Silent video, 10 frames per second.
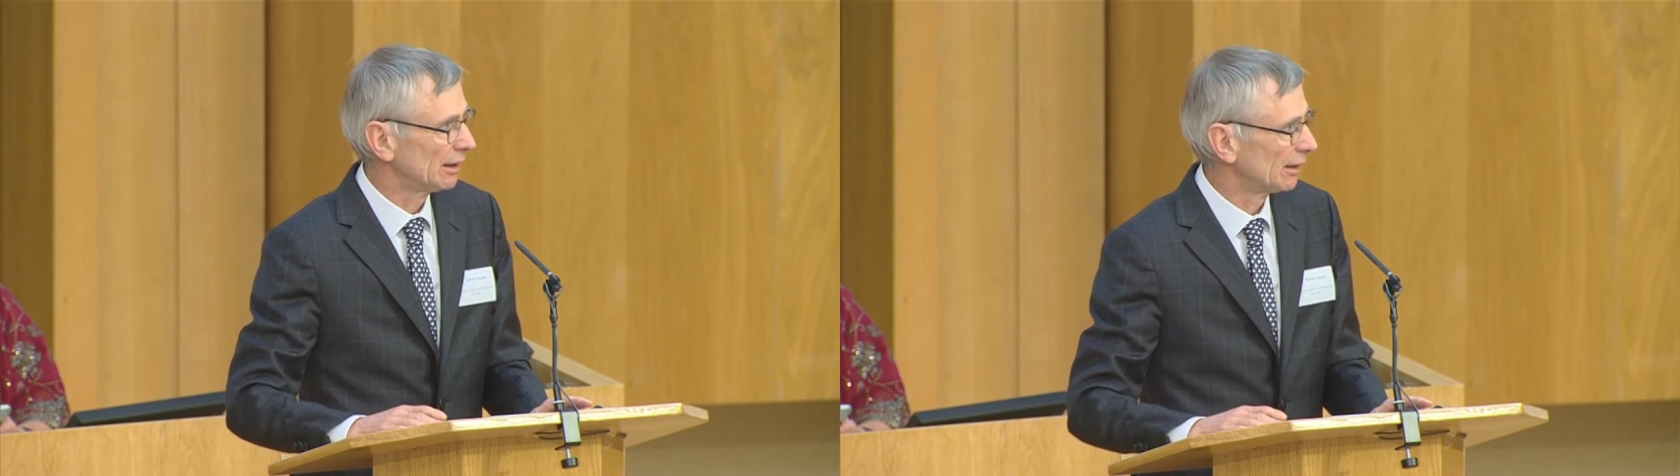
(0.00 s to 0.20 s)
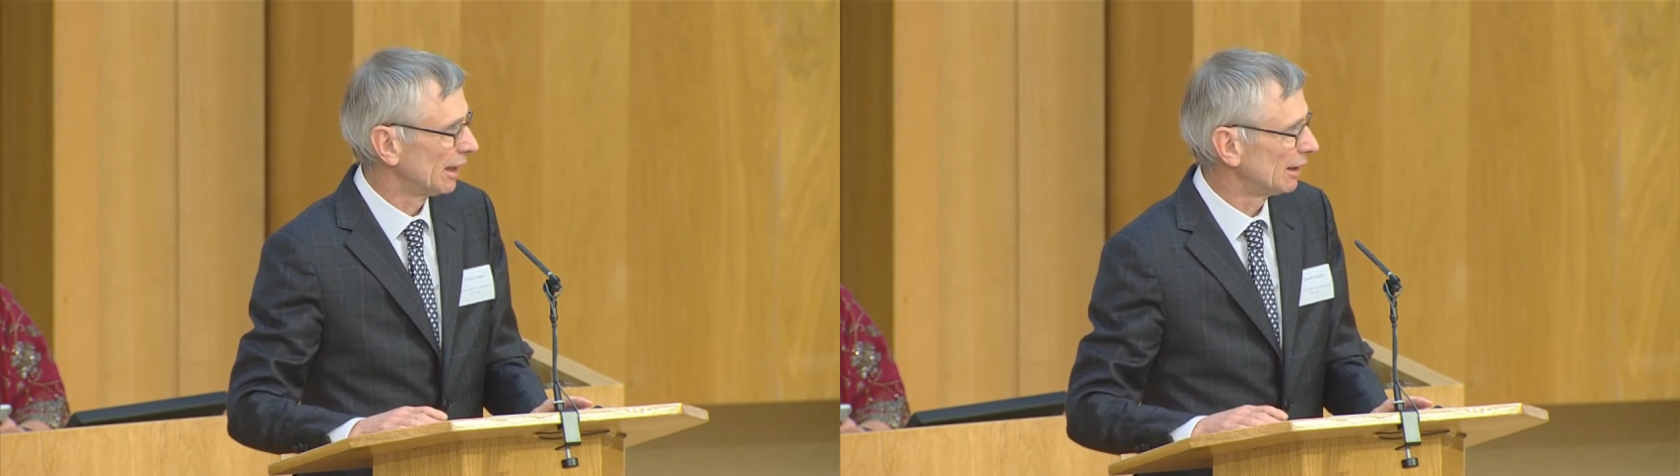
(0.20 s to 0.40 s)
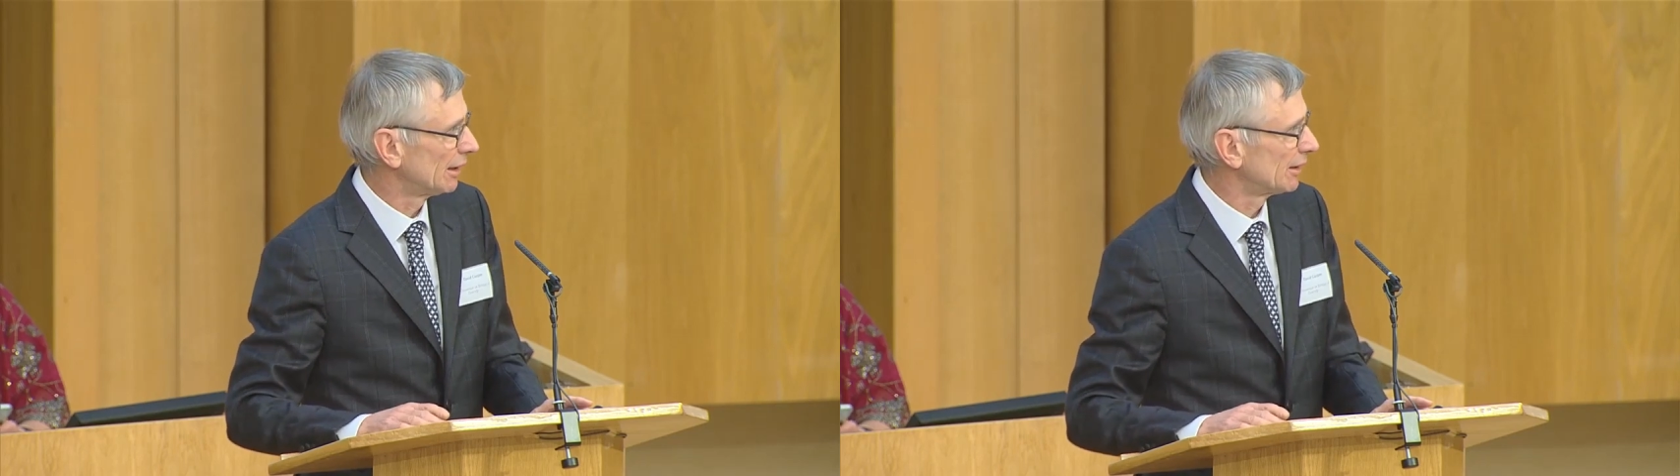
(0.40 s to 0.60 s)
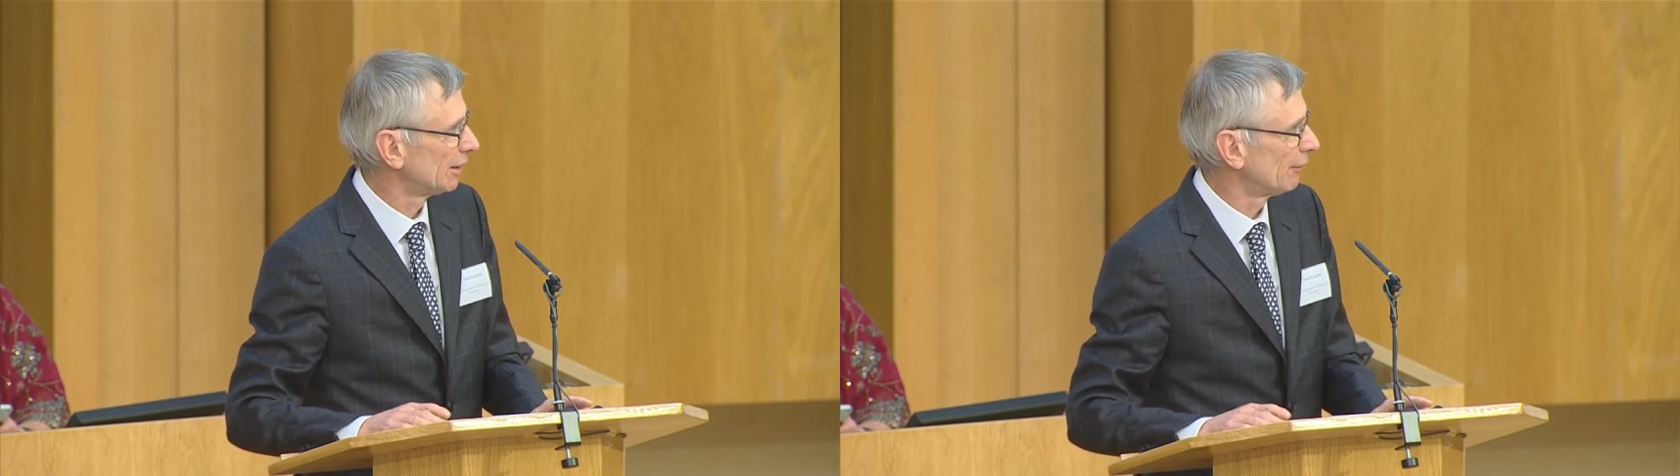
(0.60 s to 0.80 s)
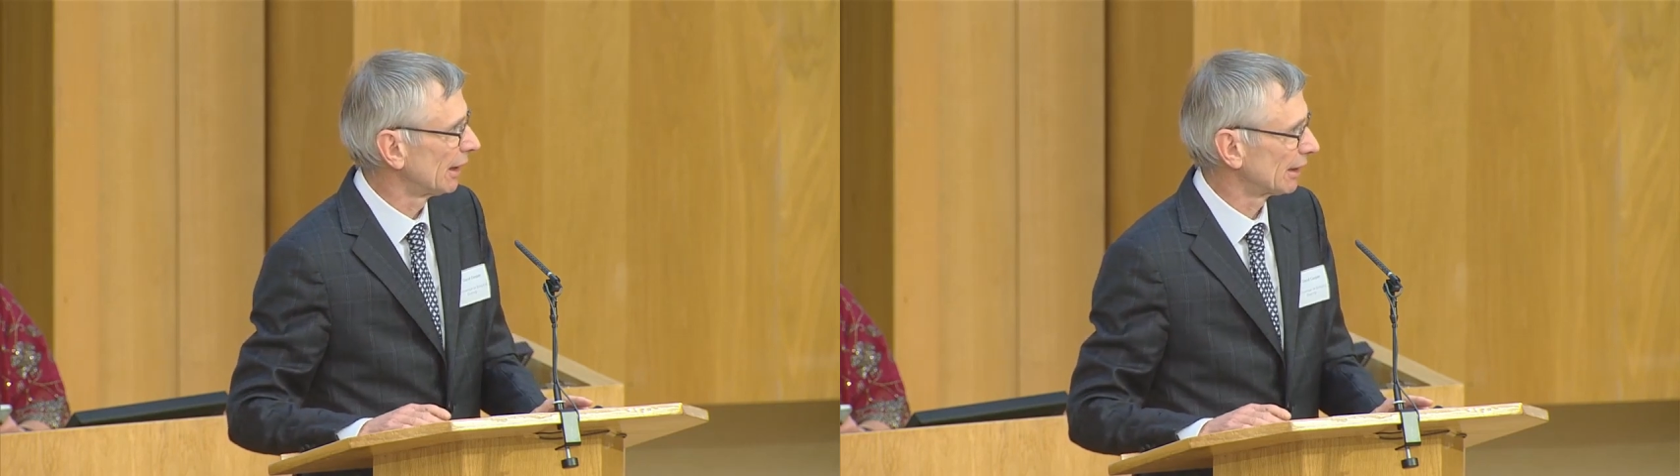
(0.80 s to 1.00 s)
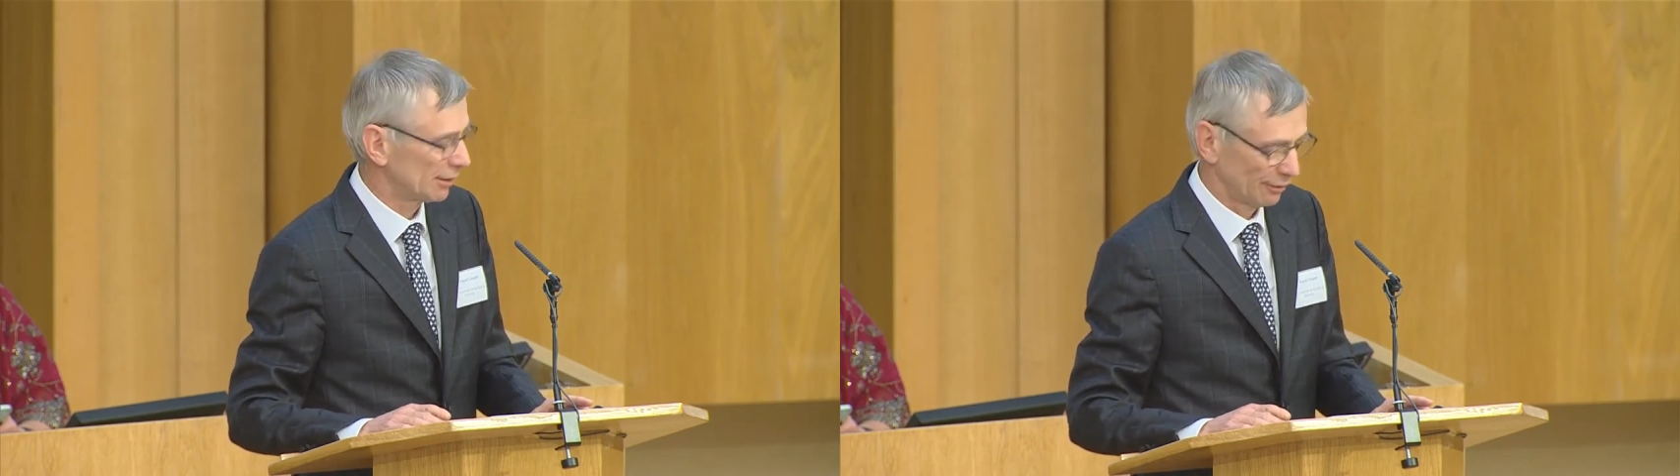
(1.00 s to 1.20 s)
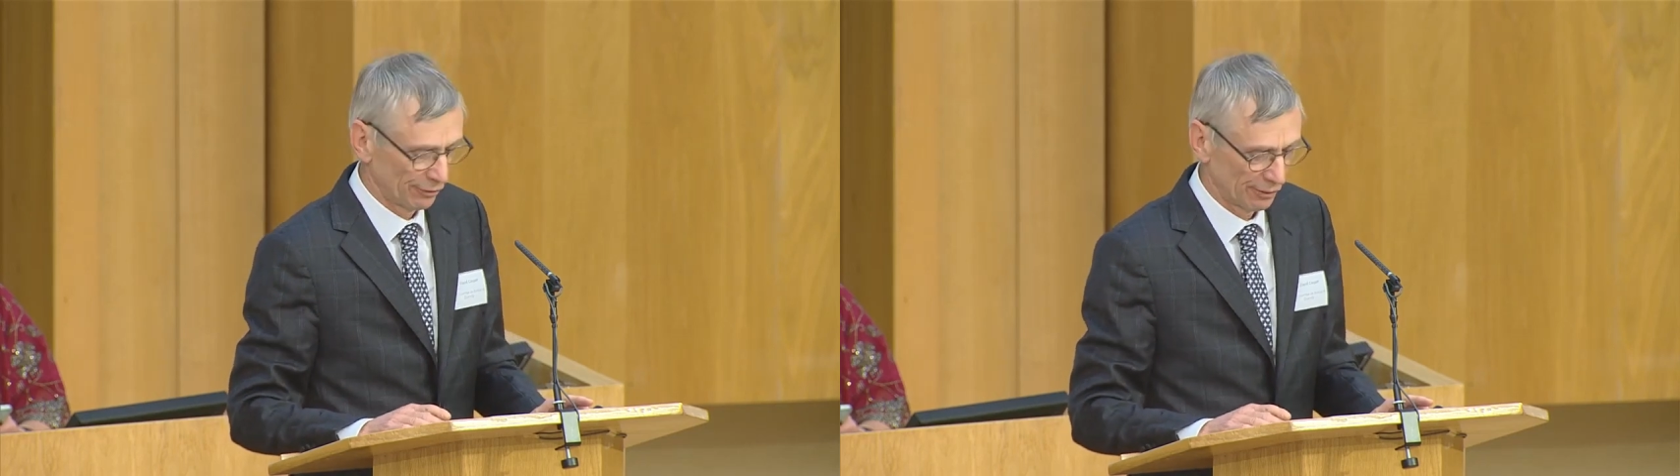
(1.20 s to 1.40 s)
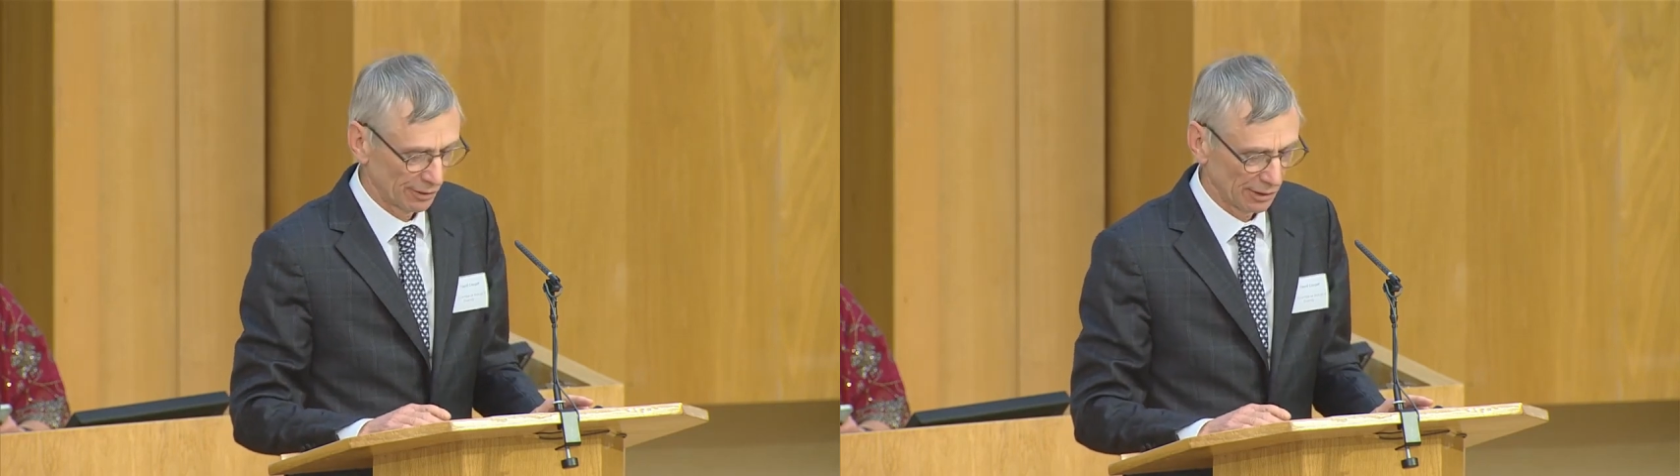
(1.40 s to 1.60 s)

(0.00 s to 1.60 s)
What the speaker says: then its effective